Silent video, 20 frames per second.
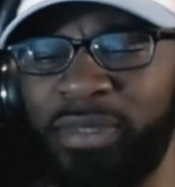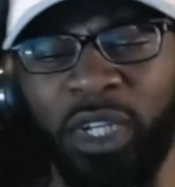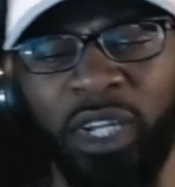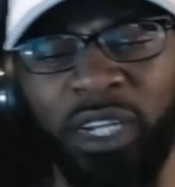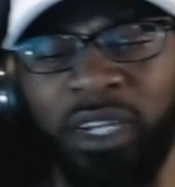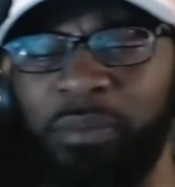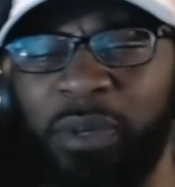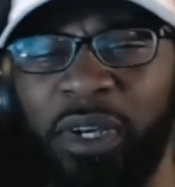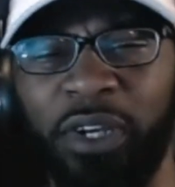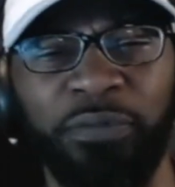
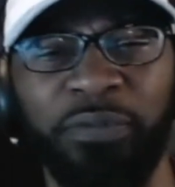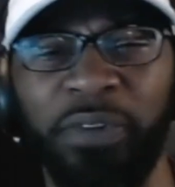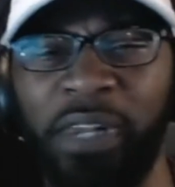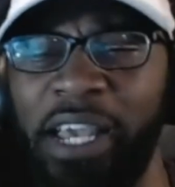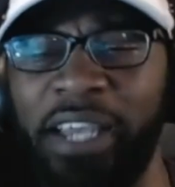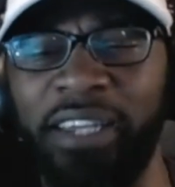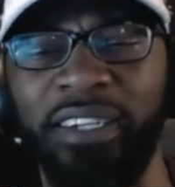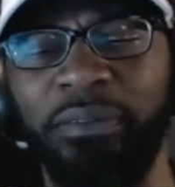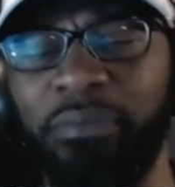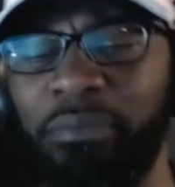Talking about
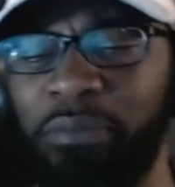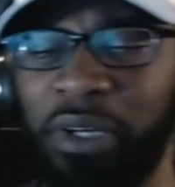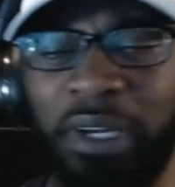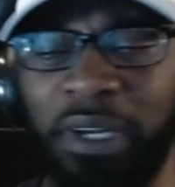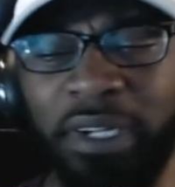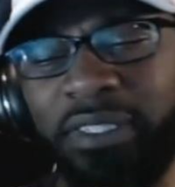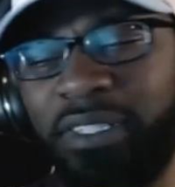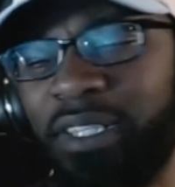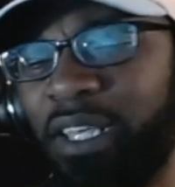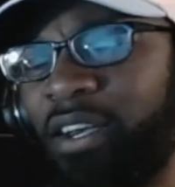flying them
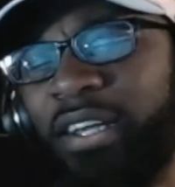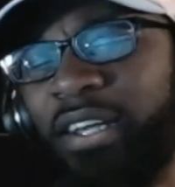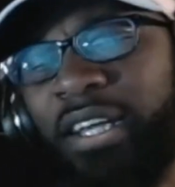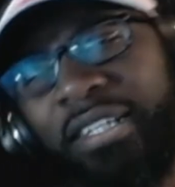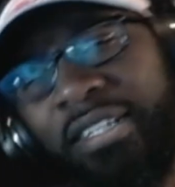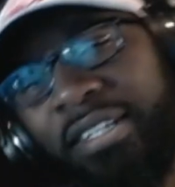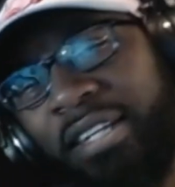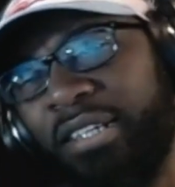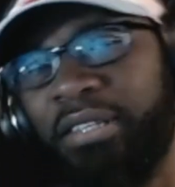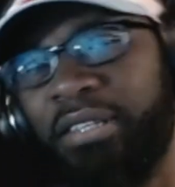birds out, and
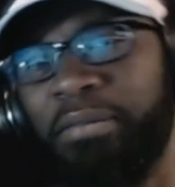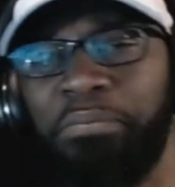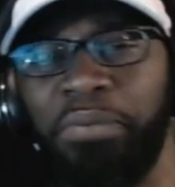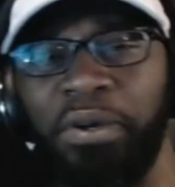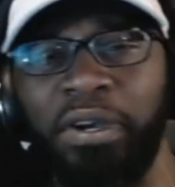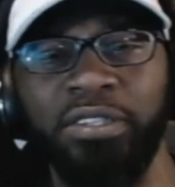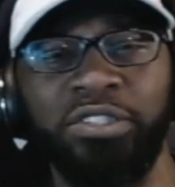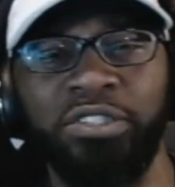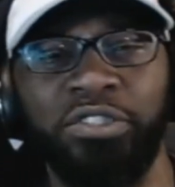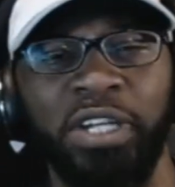he got the
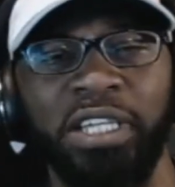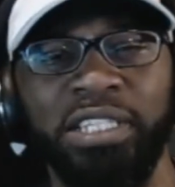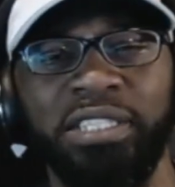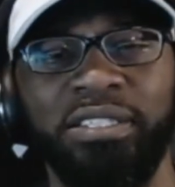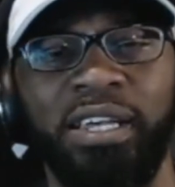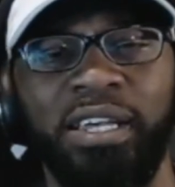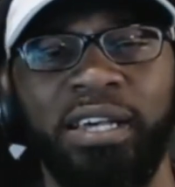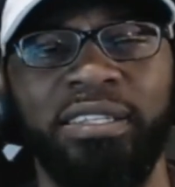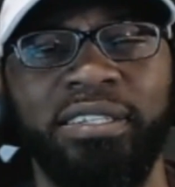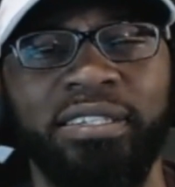birds
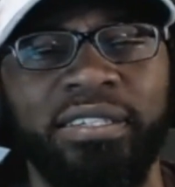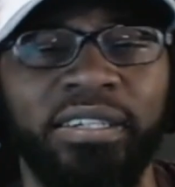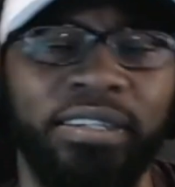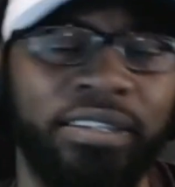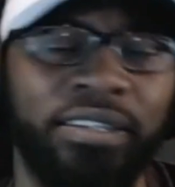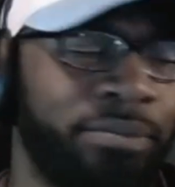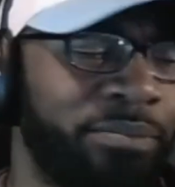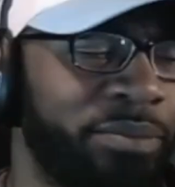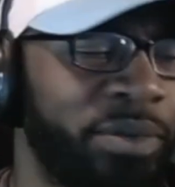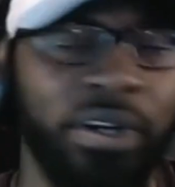dressing elegant.
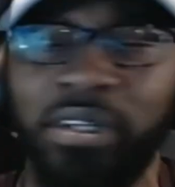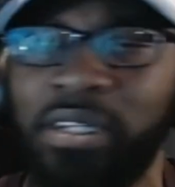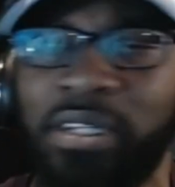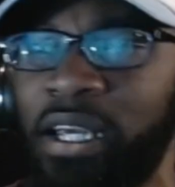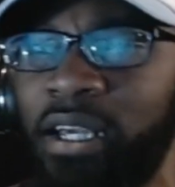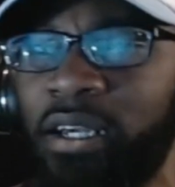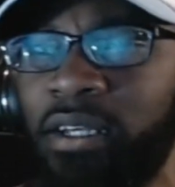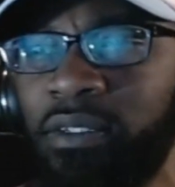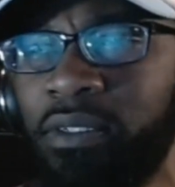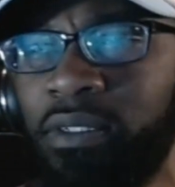Come on
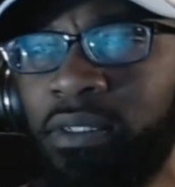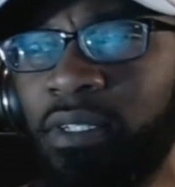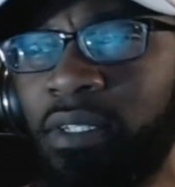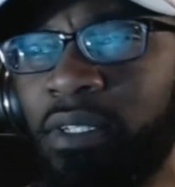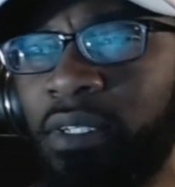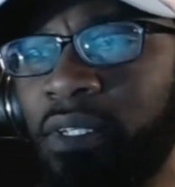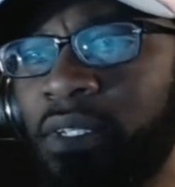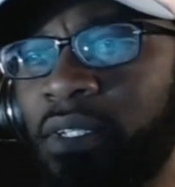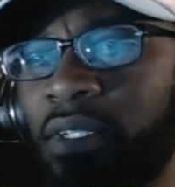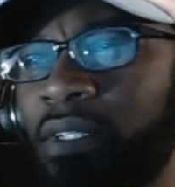now.
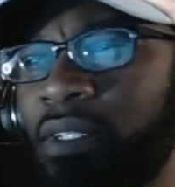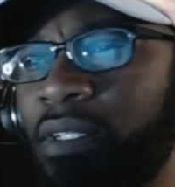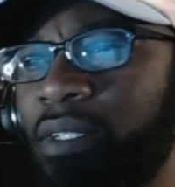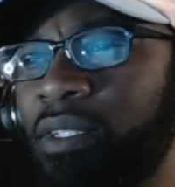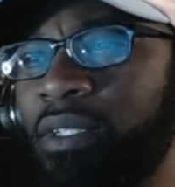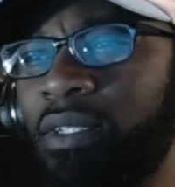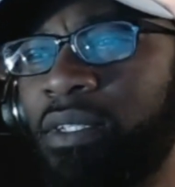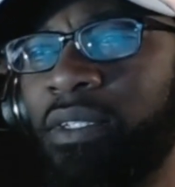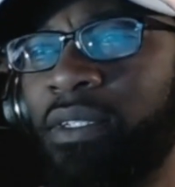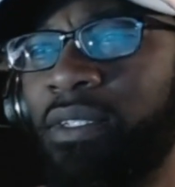Delish.
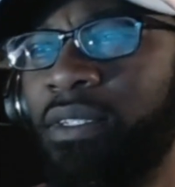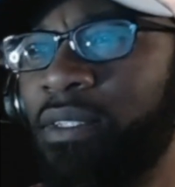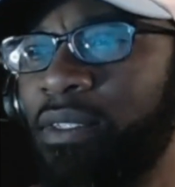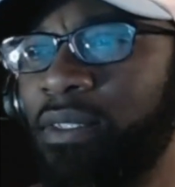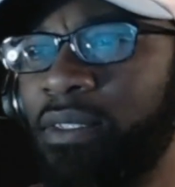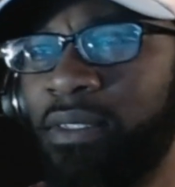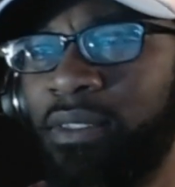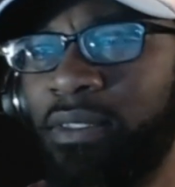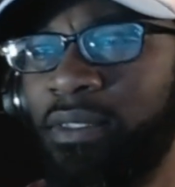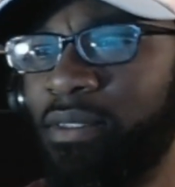10 out of
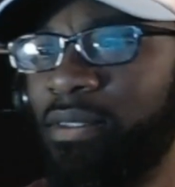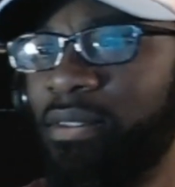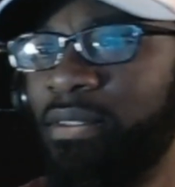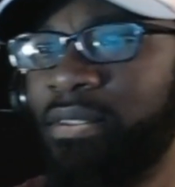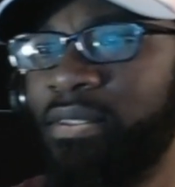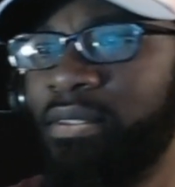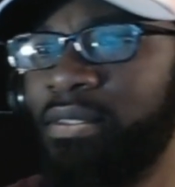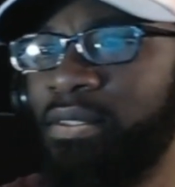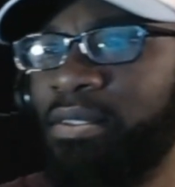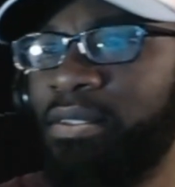10 like
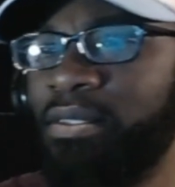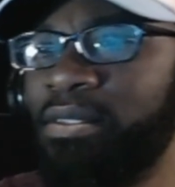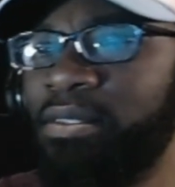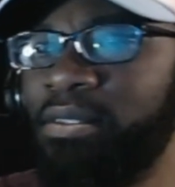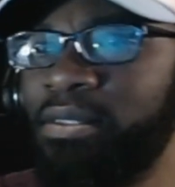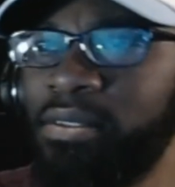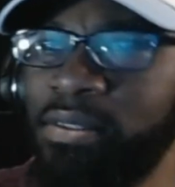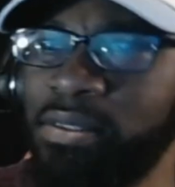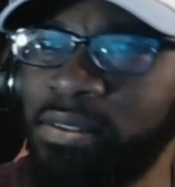Grealish.